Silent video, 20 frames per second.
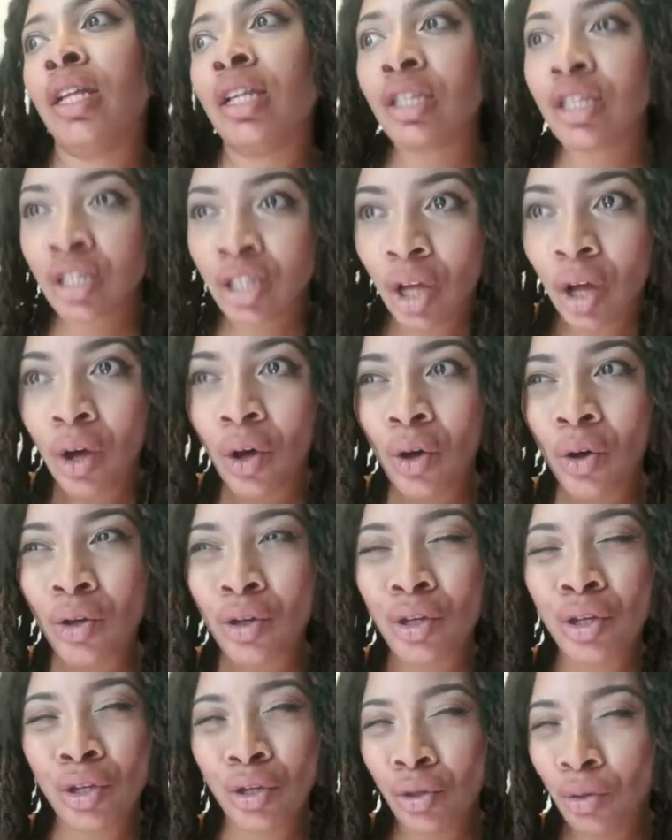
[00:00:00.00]
So
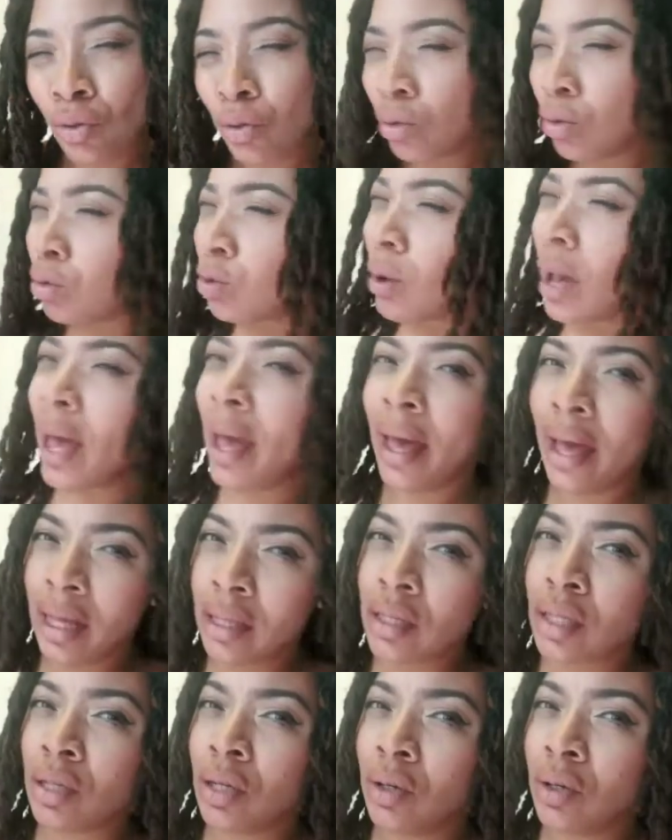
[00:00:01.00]
you
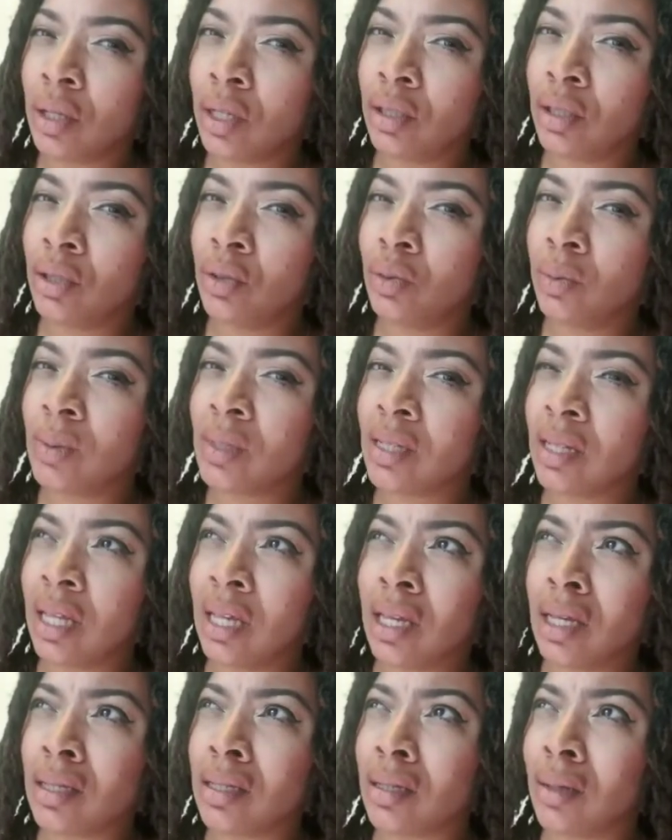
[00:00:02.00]
had to know that you was
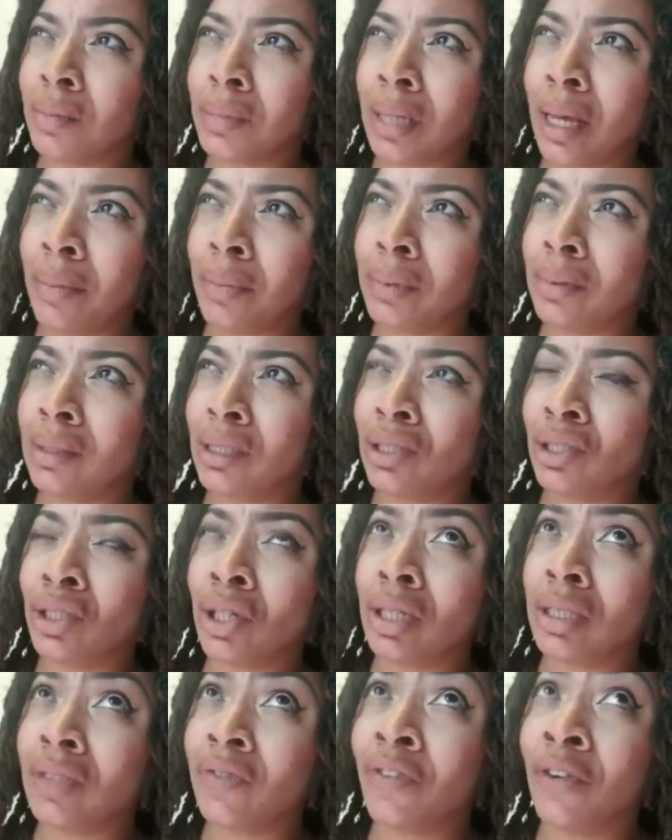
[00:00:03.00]
leaking some type of
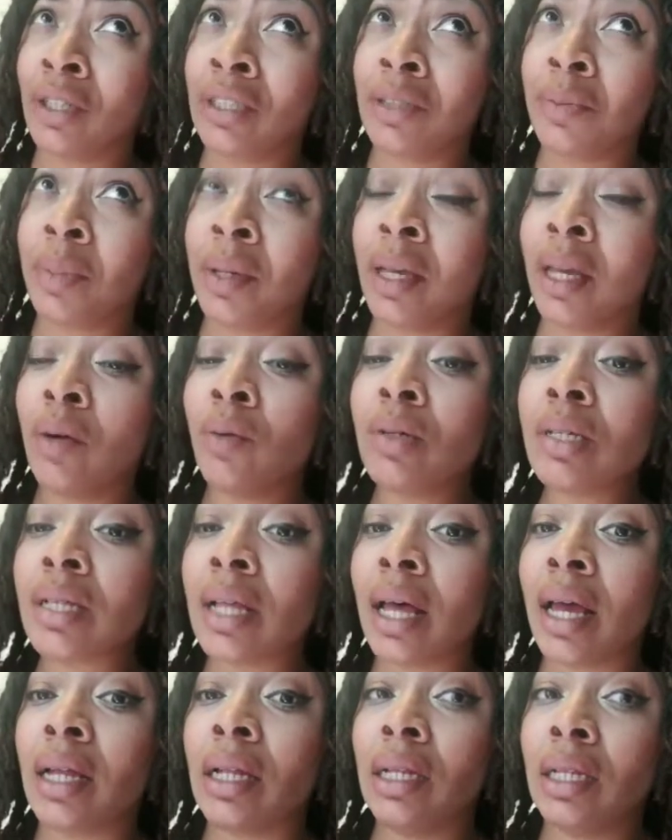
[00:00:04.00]
discharge for it to be. It was
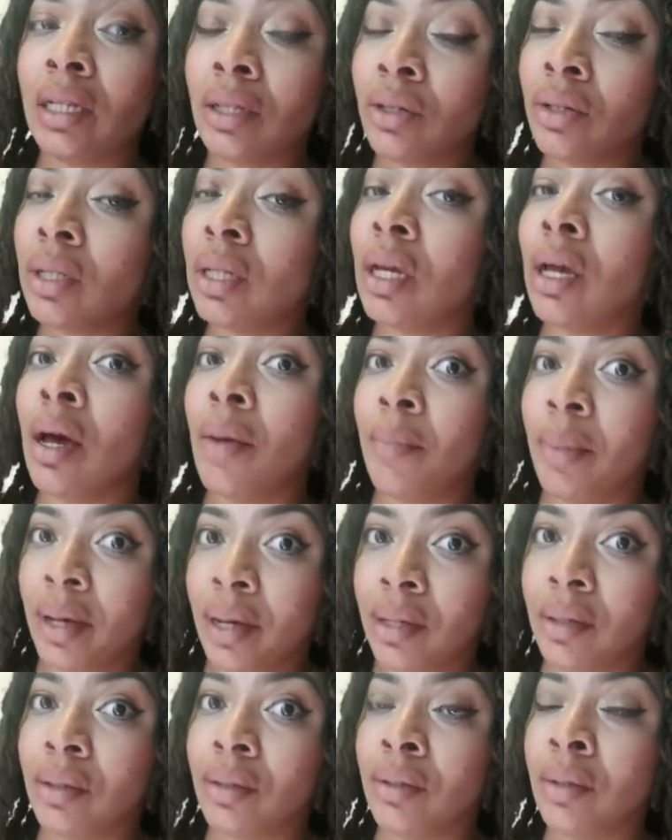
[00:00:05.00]
like literally a
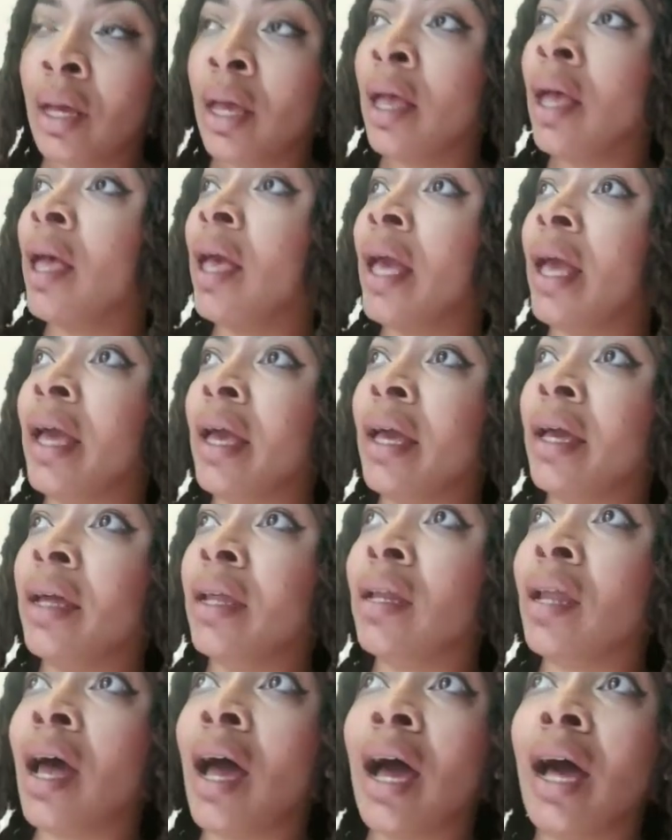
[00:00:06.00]
puddle.
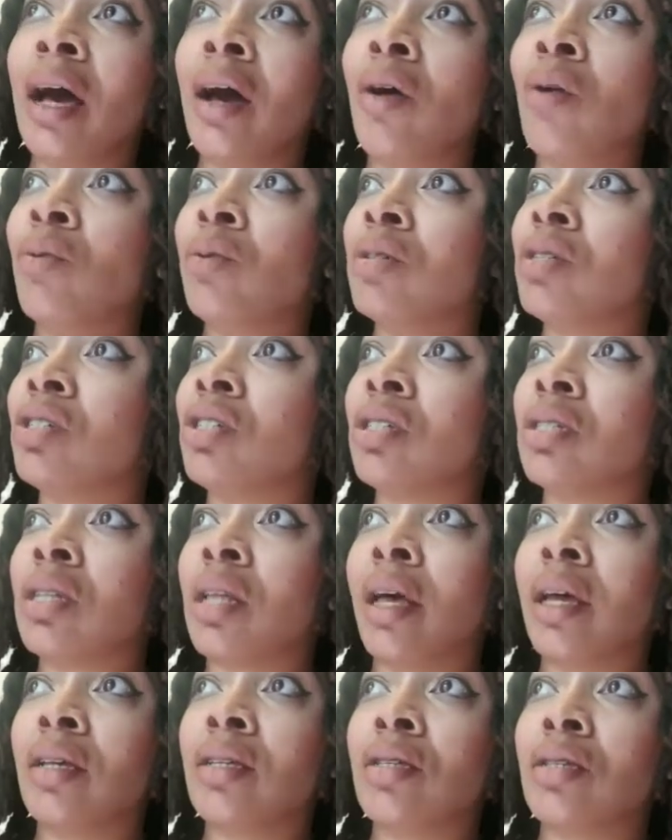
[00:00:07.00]
And I was just
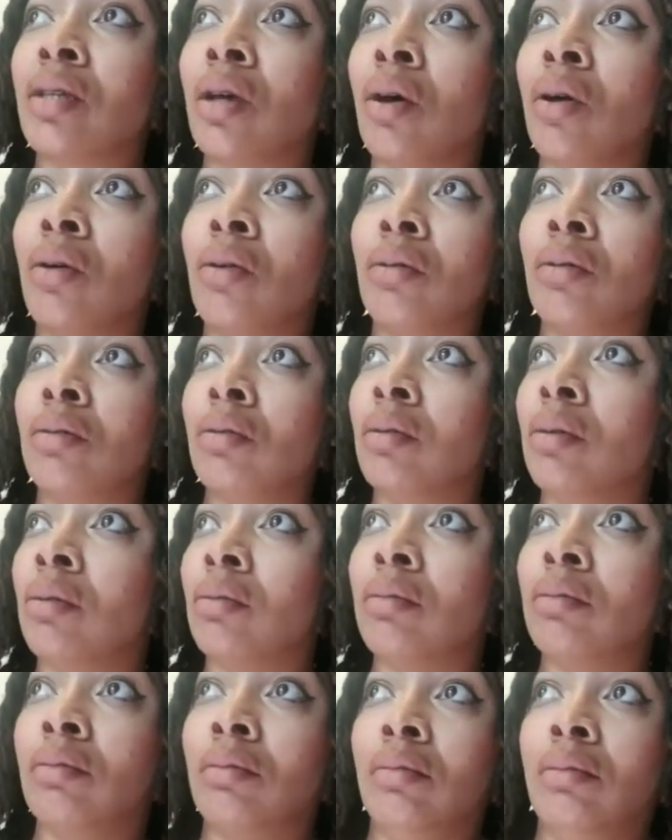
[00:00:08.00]
like so